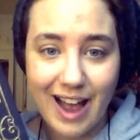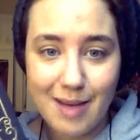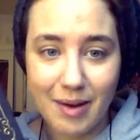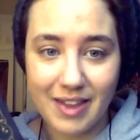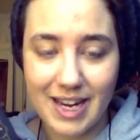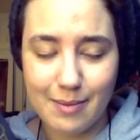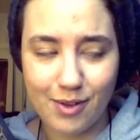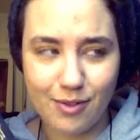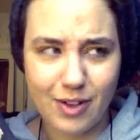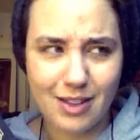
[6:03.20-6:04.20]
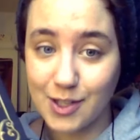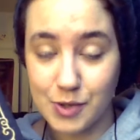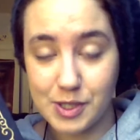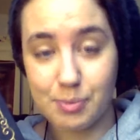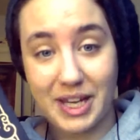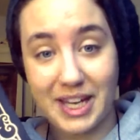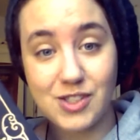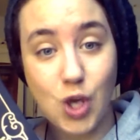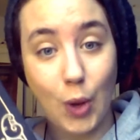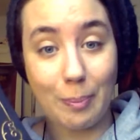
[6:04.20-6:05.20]
a guy by the name of Lazarus, but
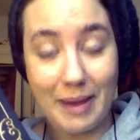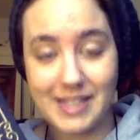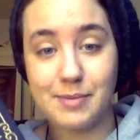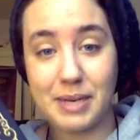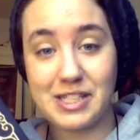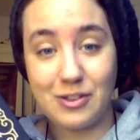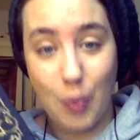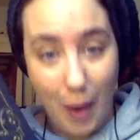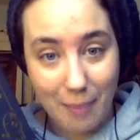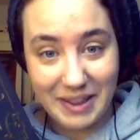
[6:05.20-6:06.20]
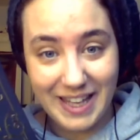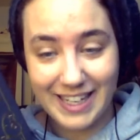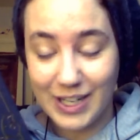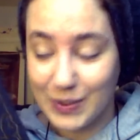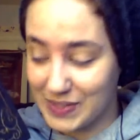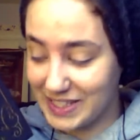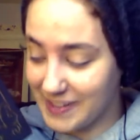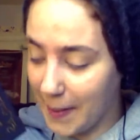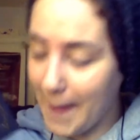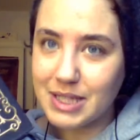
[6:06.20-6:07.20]
he gets called Mace because of the weapon that he
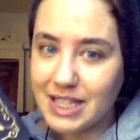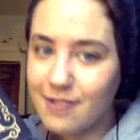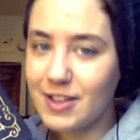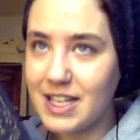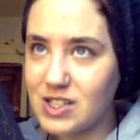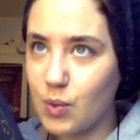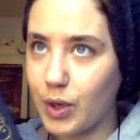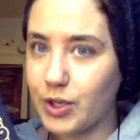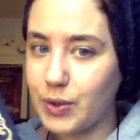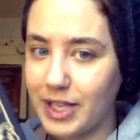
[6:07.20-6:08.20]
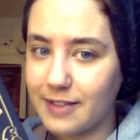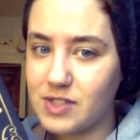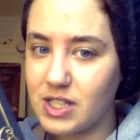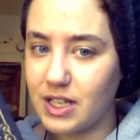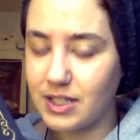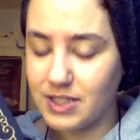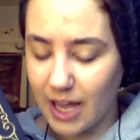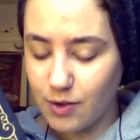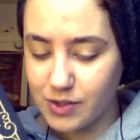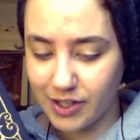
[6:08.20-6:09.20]
uses, I believe he's the one who
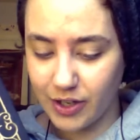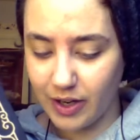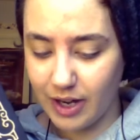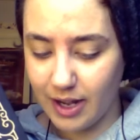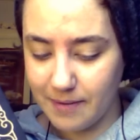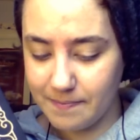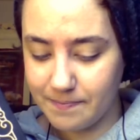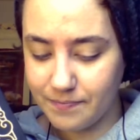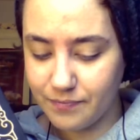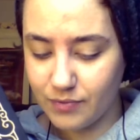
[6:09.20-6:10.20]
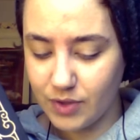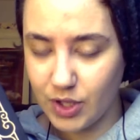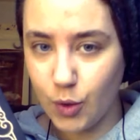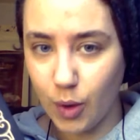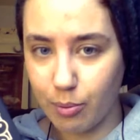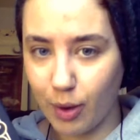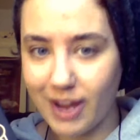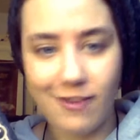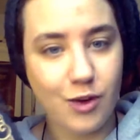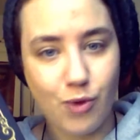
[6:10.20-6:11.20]
tells her, you are
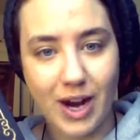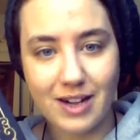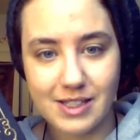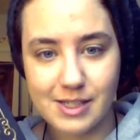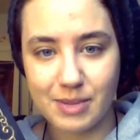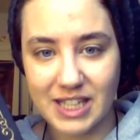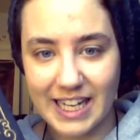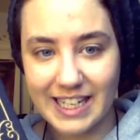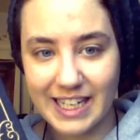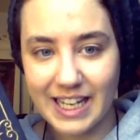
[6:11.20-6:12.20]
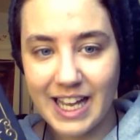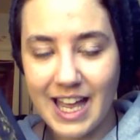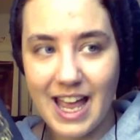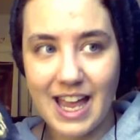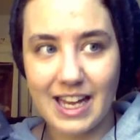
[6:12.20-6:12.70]
brave and reckless, milady.